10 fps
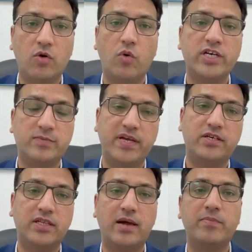go and speak
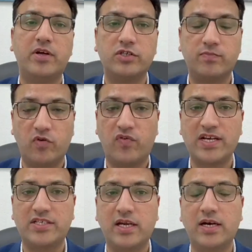to them, because
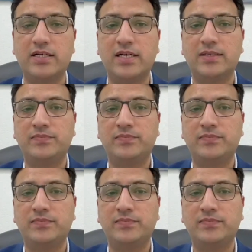professionals